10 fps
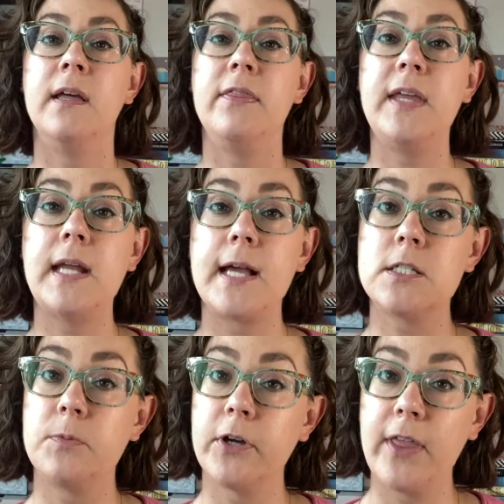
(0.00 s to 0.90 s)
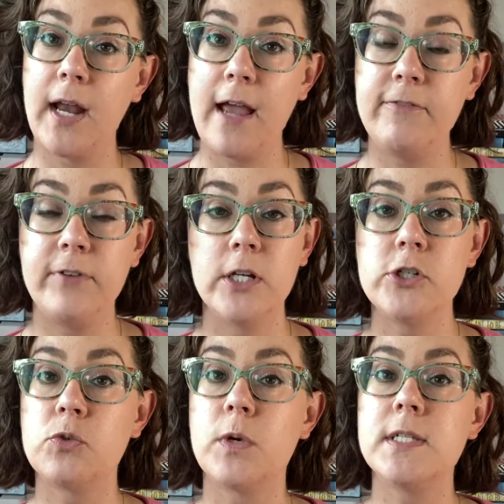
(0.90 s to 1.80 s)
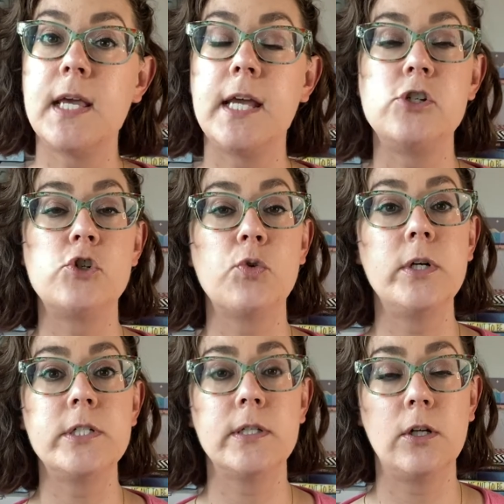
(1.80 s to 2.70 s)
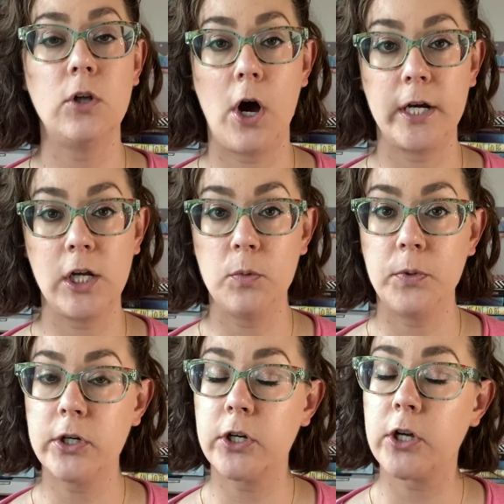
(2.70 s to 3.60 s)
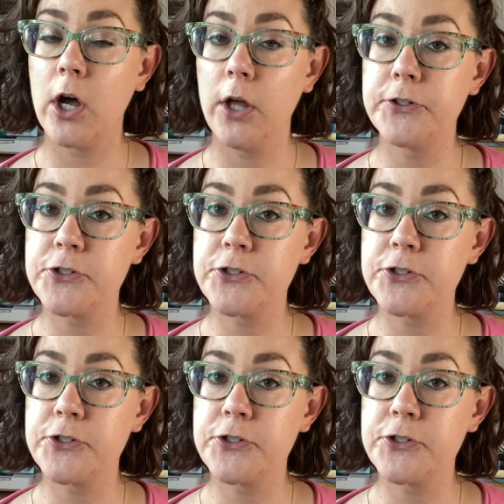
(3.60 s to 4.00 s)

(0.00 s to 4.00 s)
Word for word: The next book that I finished was a short little audiobook called